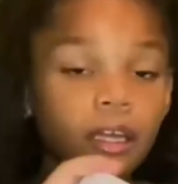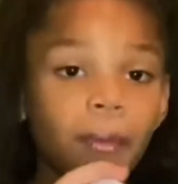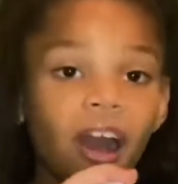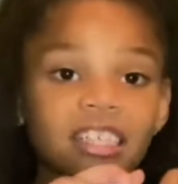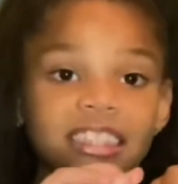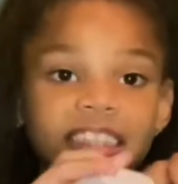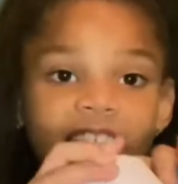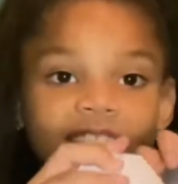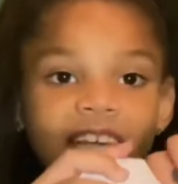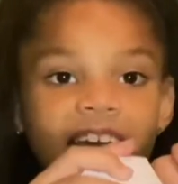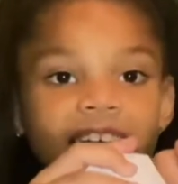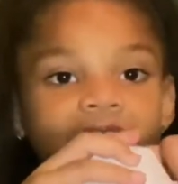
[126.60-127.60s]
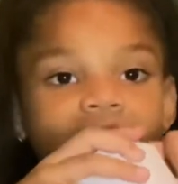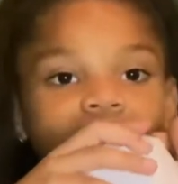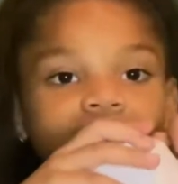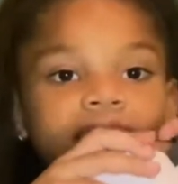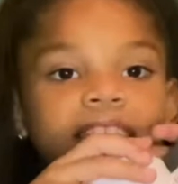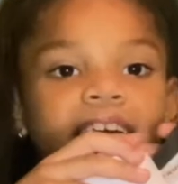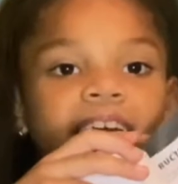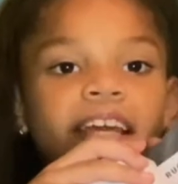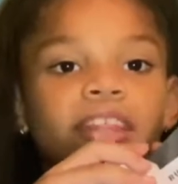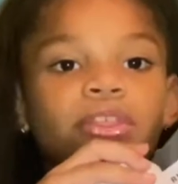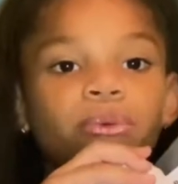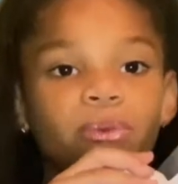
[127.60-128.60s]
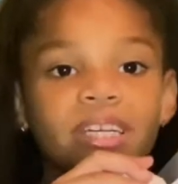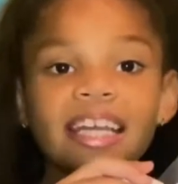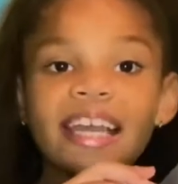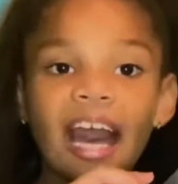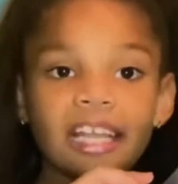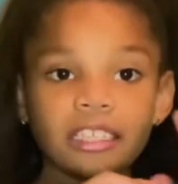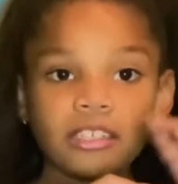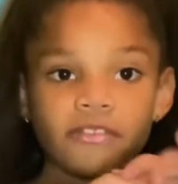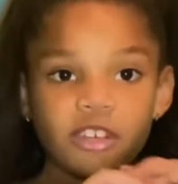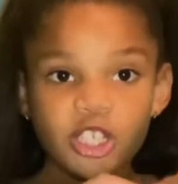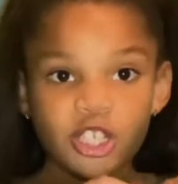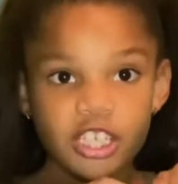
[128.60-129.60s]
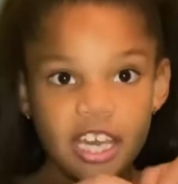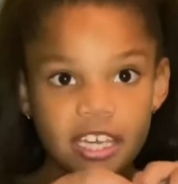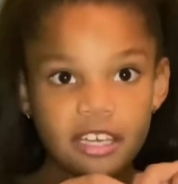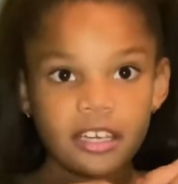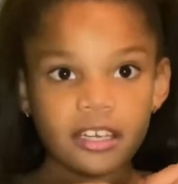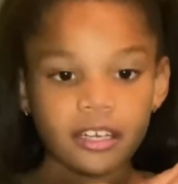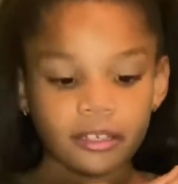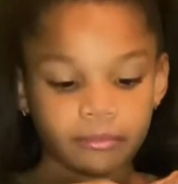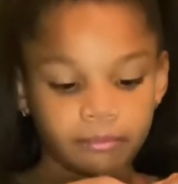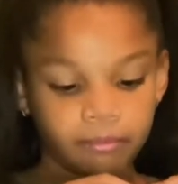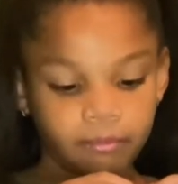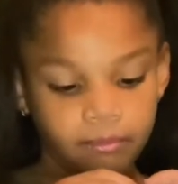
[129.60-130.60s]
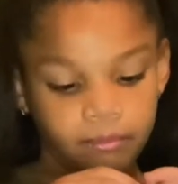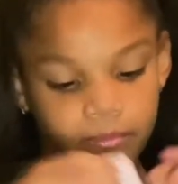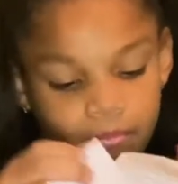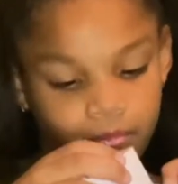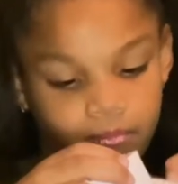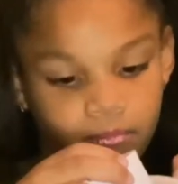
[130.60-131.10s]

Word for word: box says that it is a three gallon fish tank.